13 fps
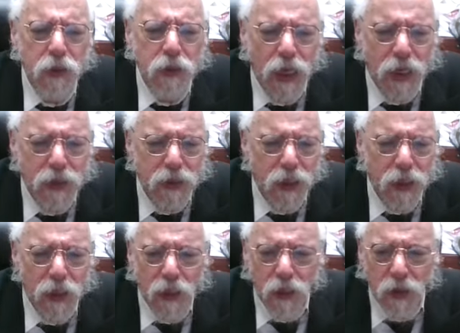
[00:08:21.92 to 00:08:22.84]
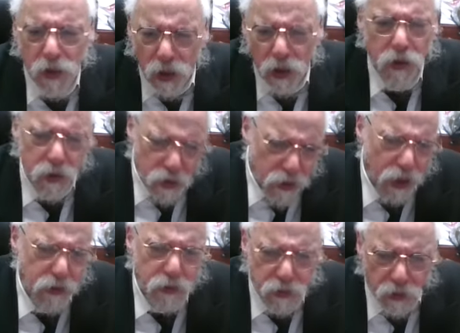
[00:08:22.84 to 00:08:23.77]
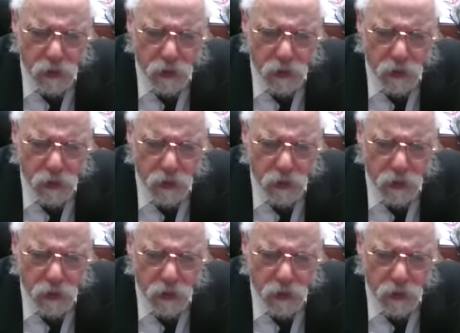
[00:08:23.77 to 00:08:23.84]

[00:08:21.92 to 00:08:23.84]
he says, "Yeah, you're right.